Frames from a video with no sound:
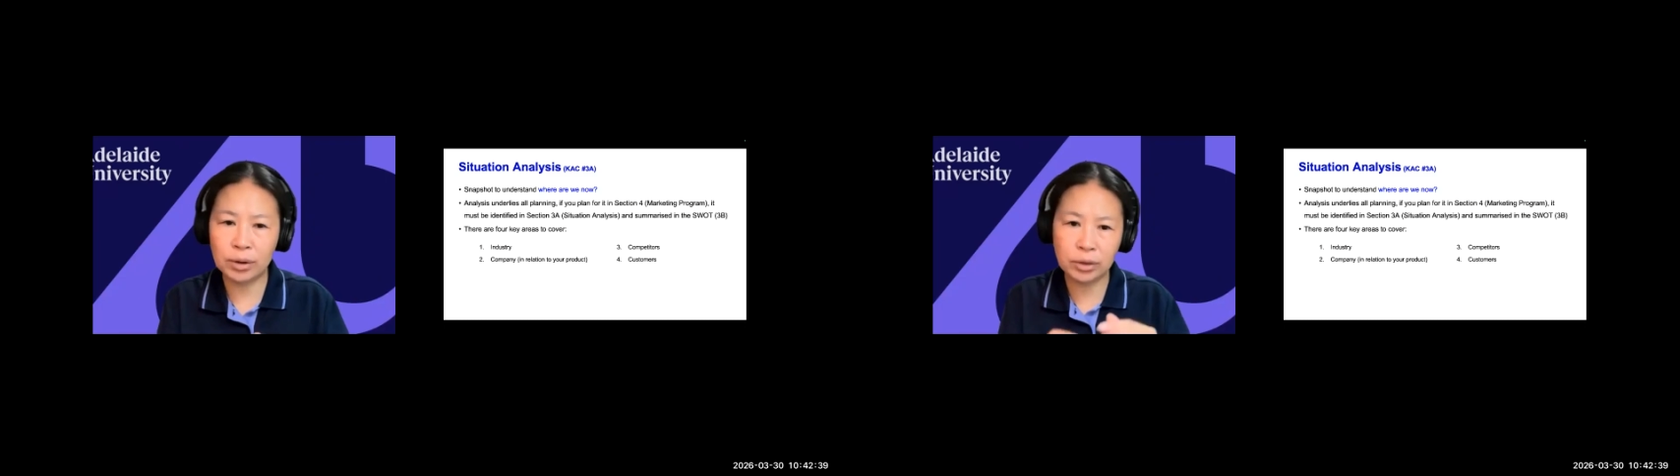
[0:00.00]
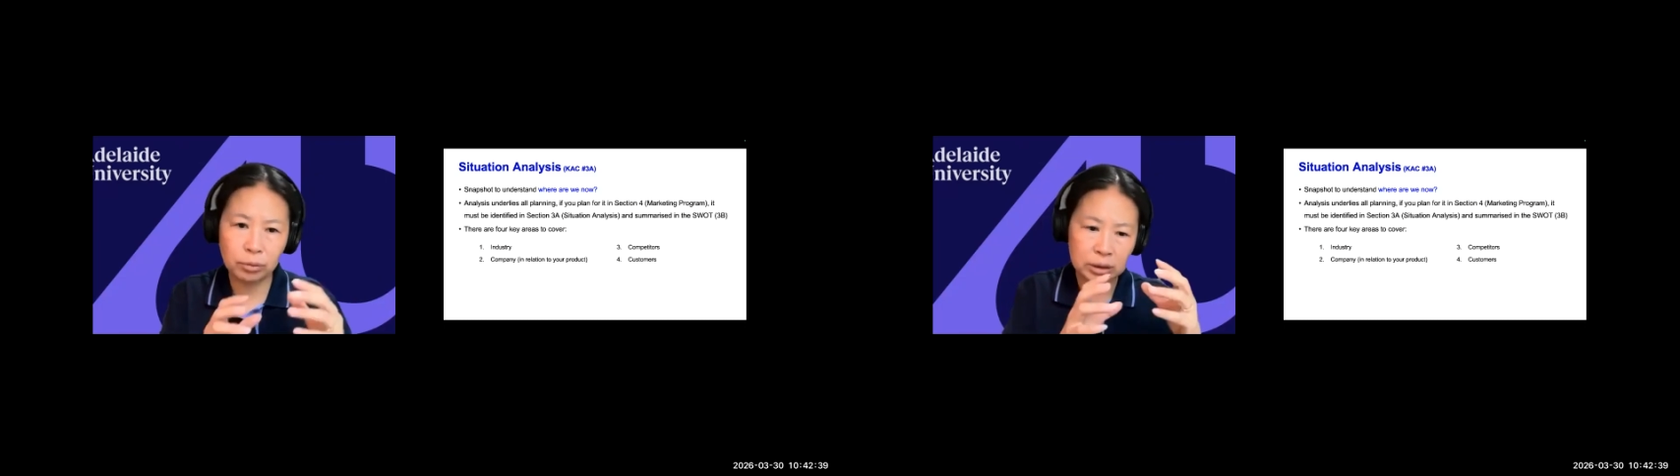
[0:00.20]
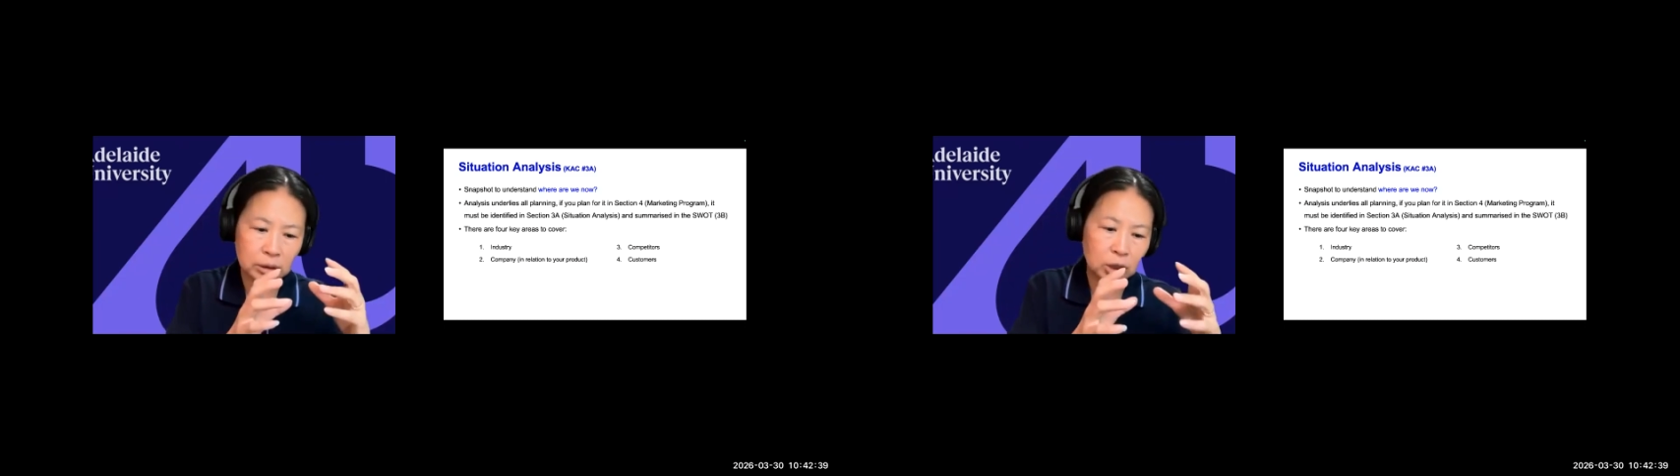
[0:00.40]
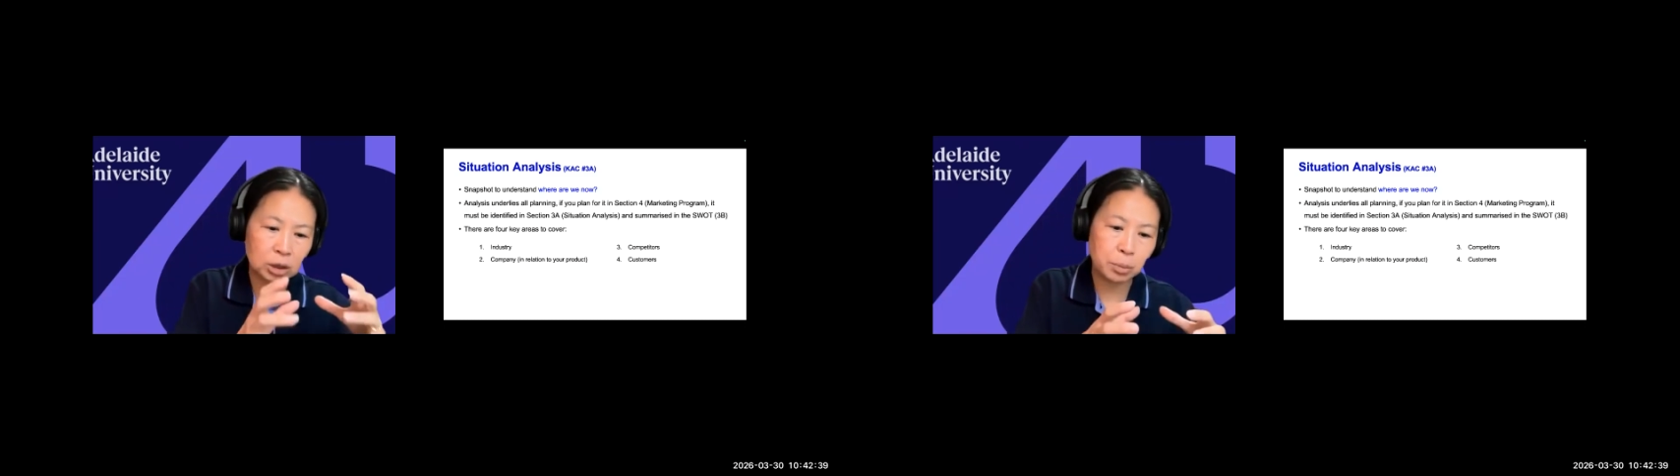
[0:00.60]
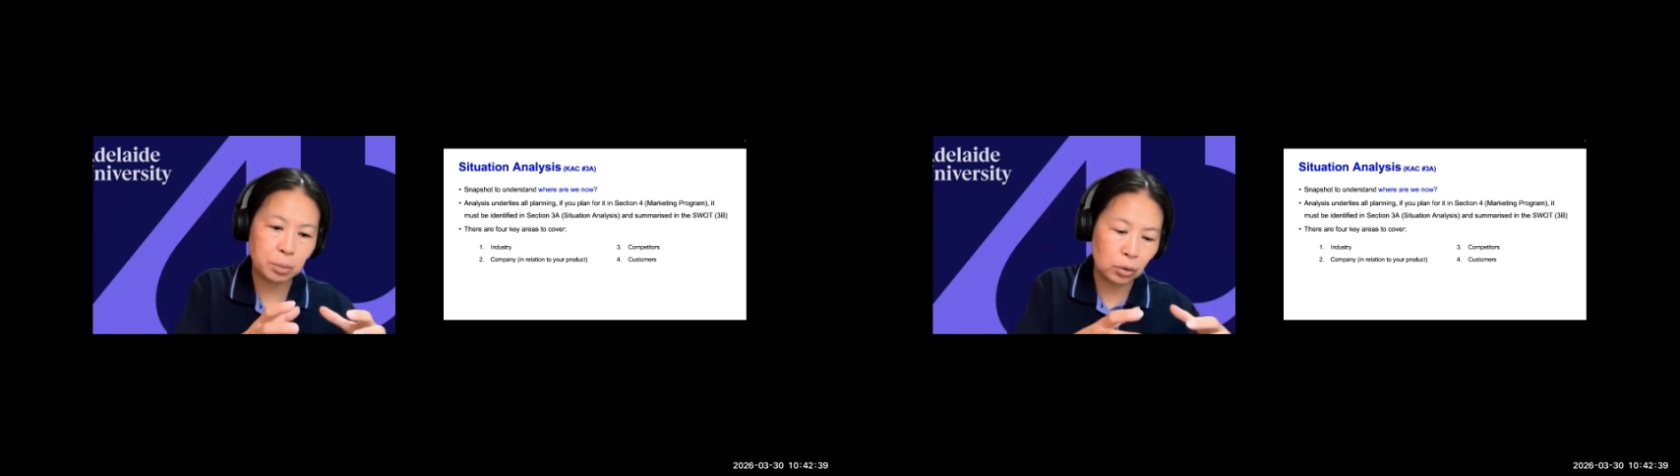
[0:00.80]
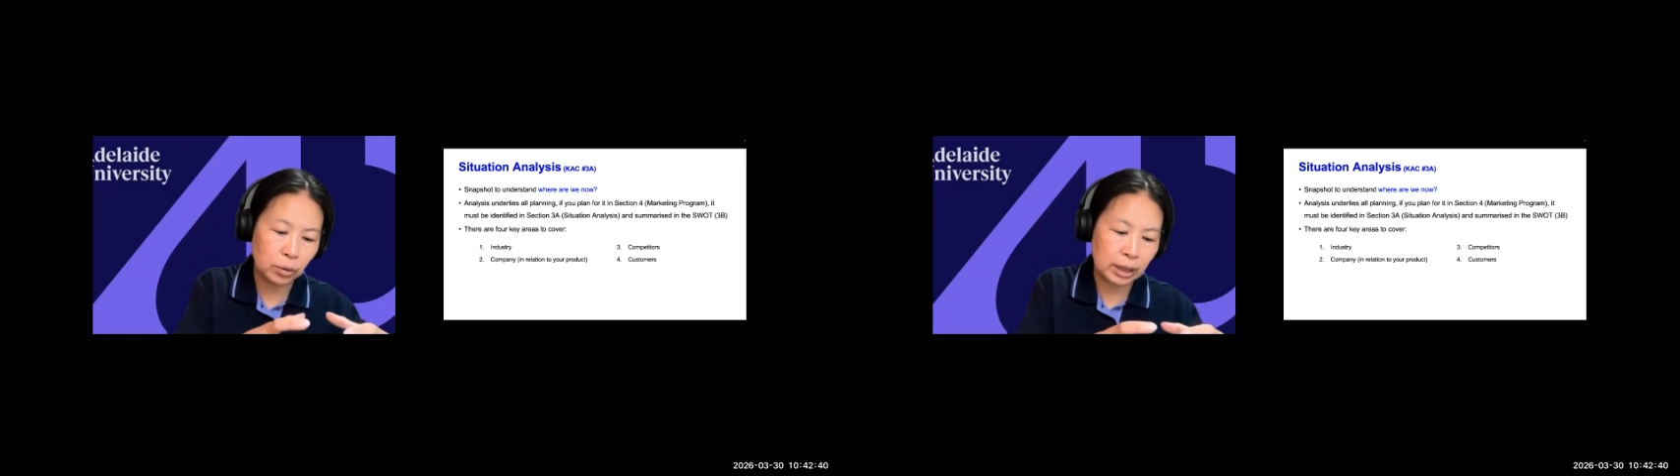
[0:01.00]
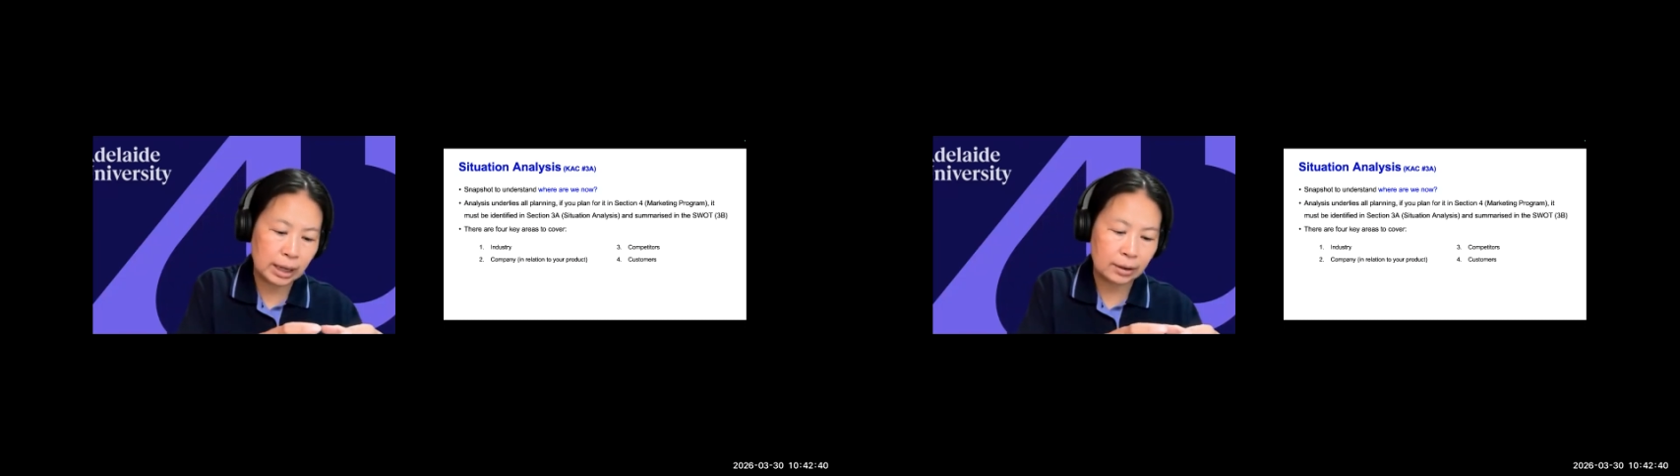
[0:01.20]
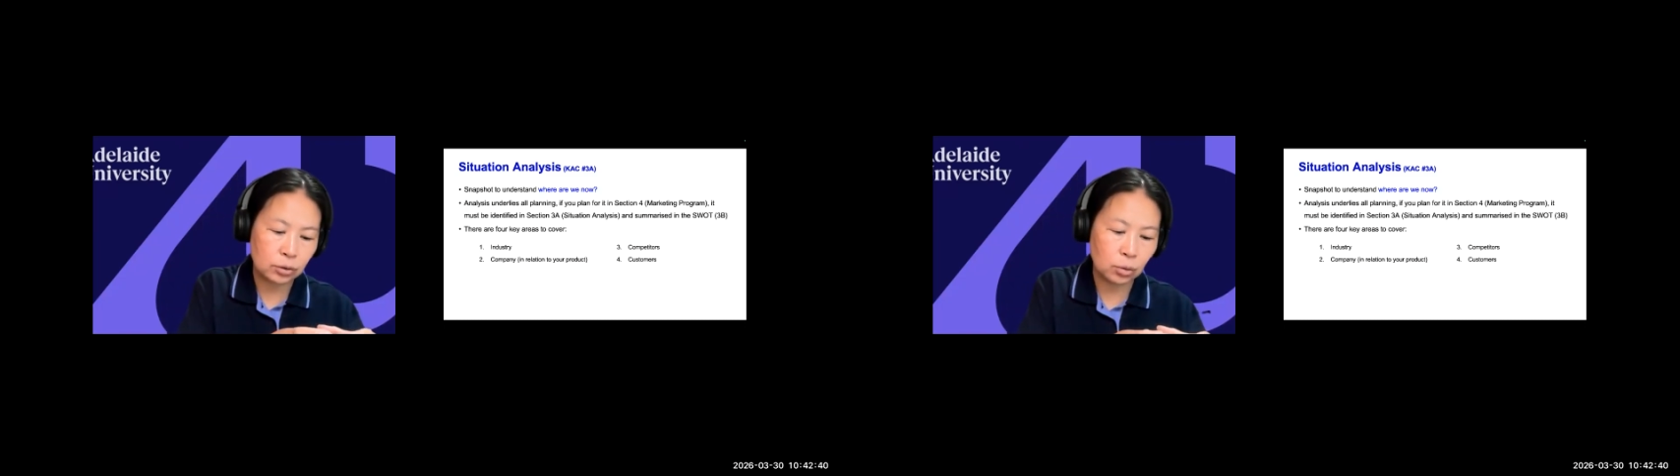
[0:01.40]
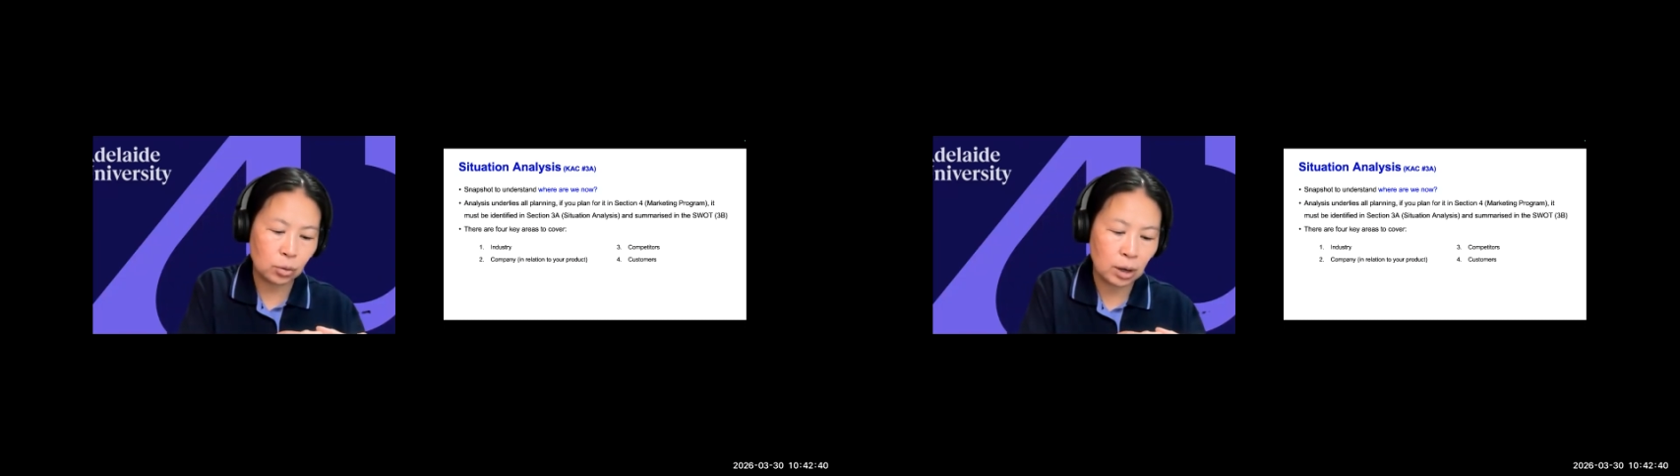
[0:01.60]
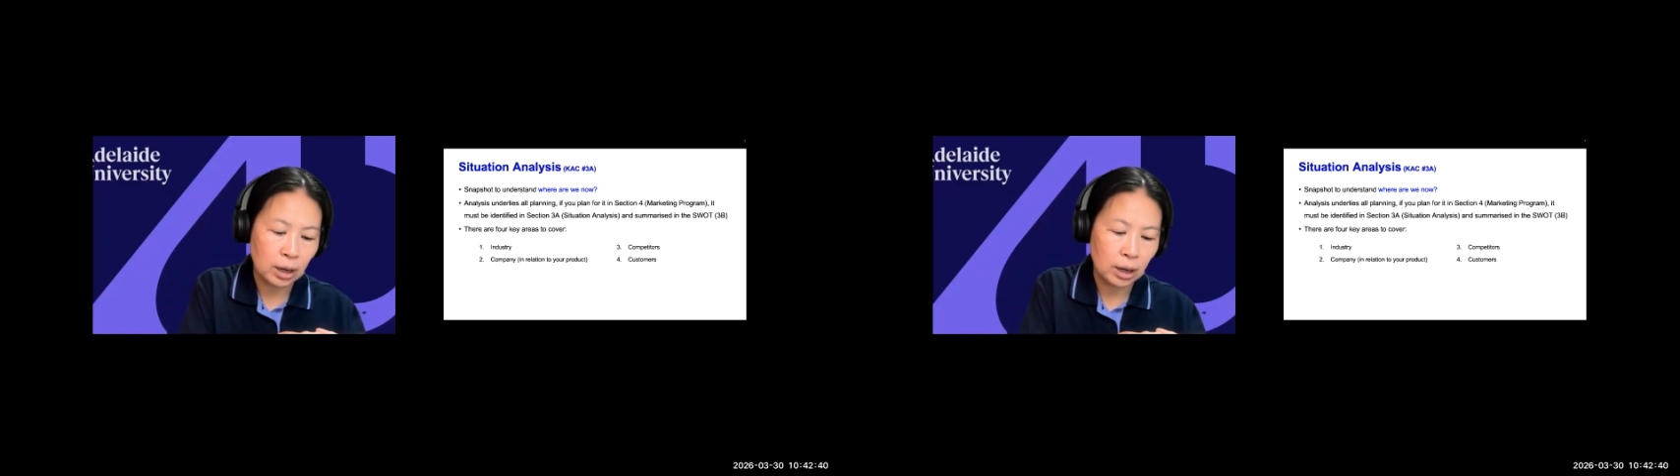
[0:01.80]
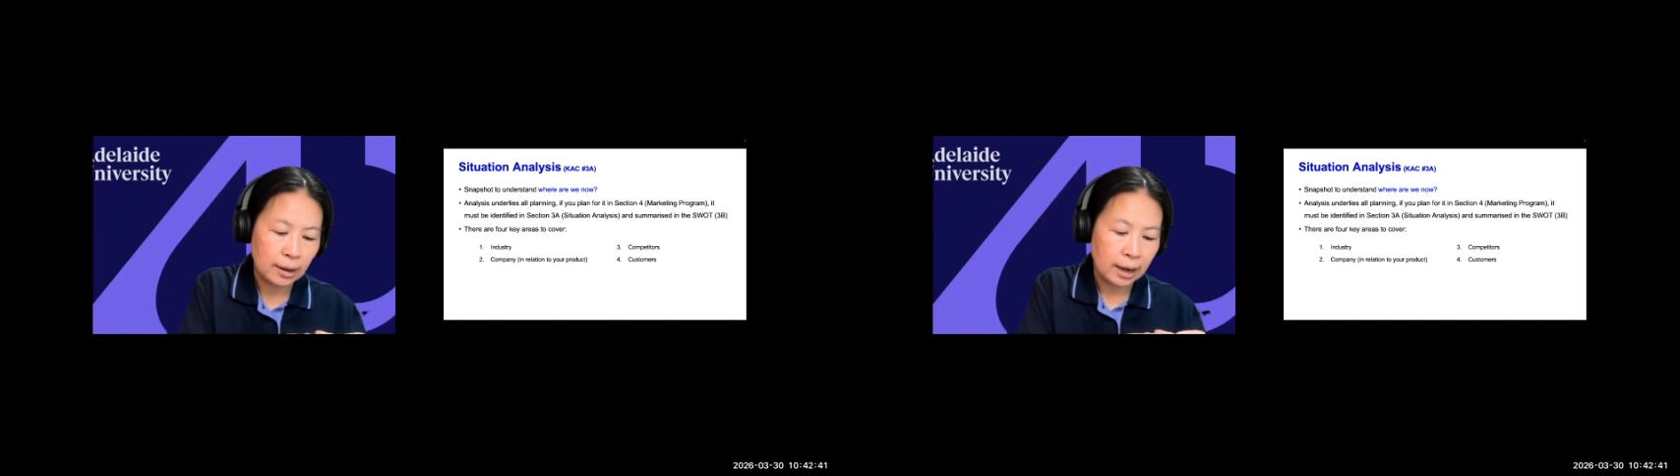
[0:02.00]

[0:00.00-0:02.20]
whether it's just by looking at the